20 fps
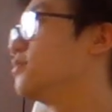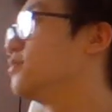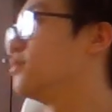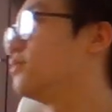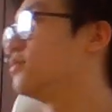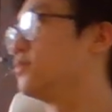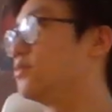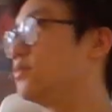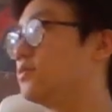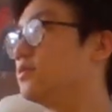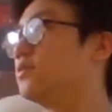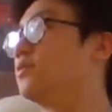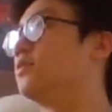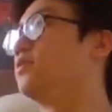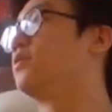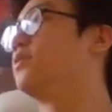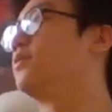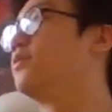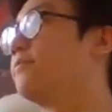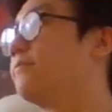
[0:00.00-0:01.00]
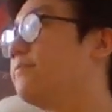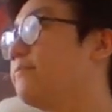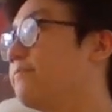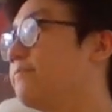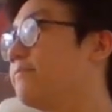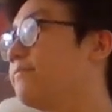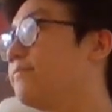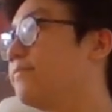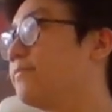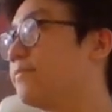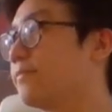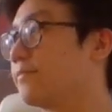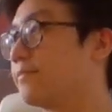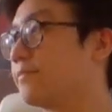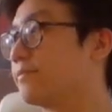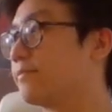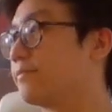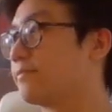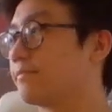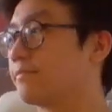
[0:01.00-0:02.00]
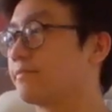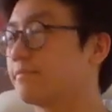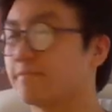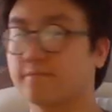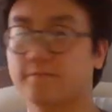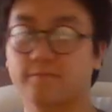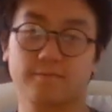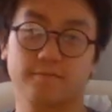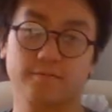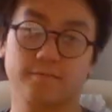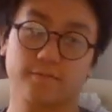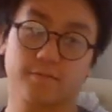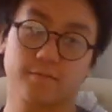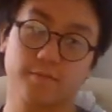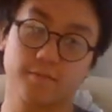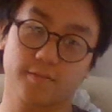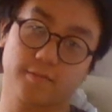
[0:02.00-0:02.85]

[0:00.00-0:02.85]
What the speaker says: Nothing is said.